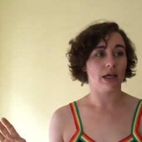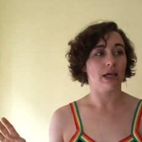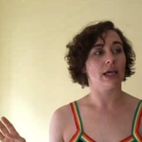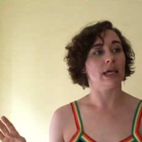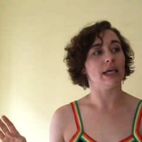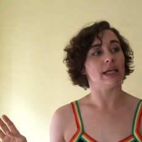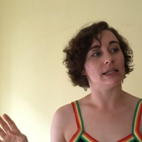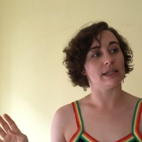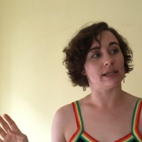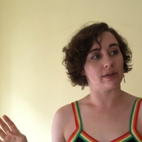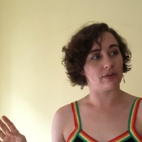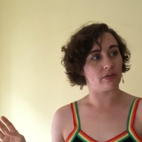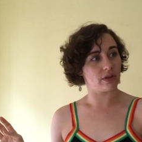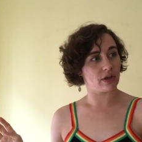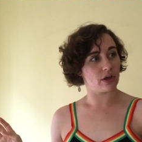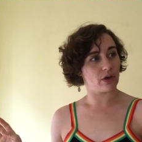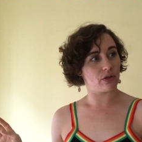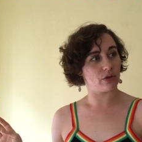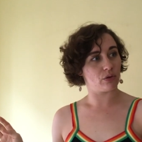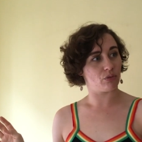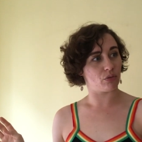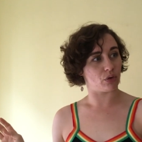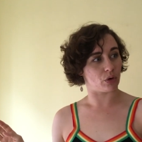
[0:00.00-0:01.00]
He's in the
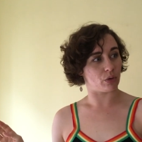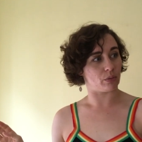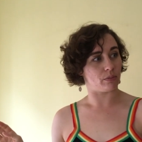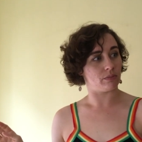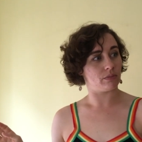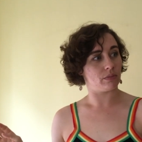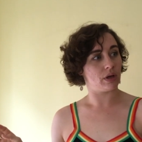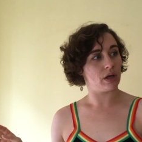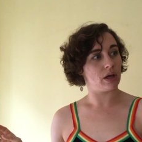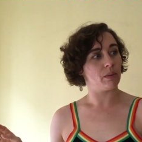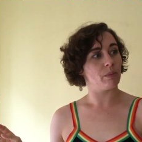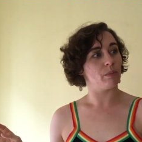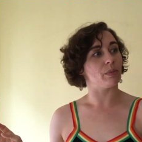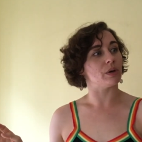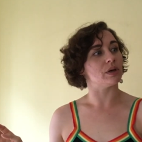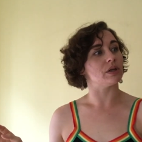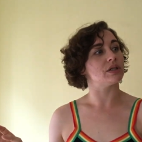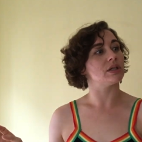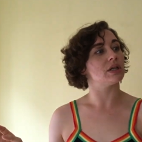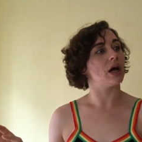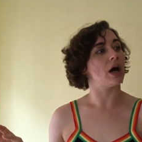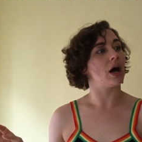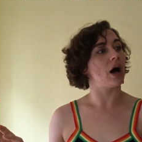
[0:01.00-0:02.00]
other room,
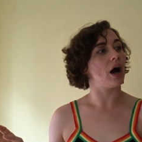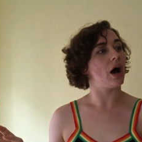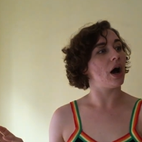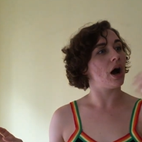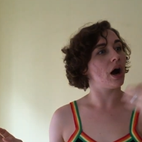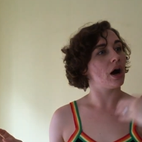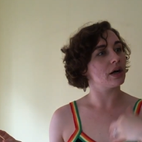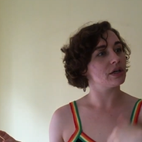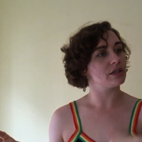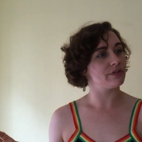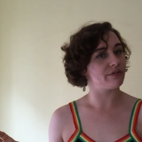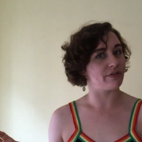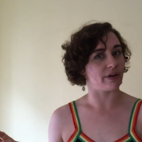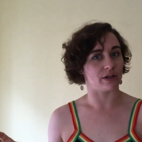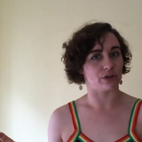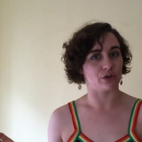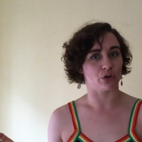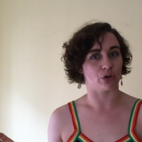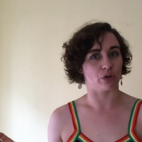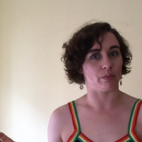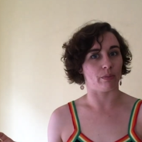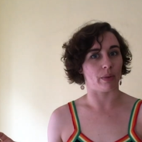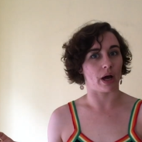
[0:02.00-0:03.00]
but a heartfelt
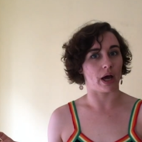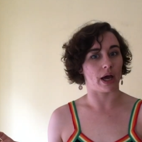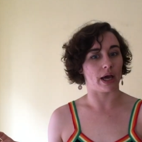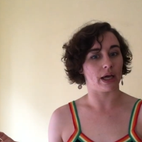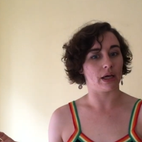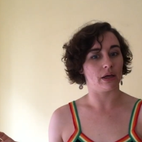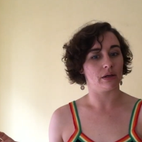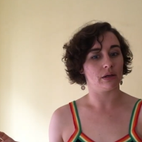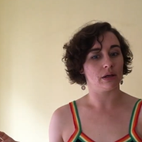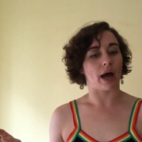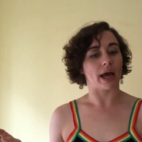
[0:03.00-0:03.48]
goodbye.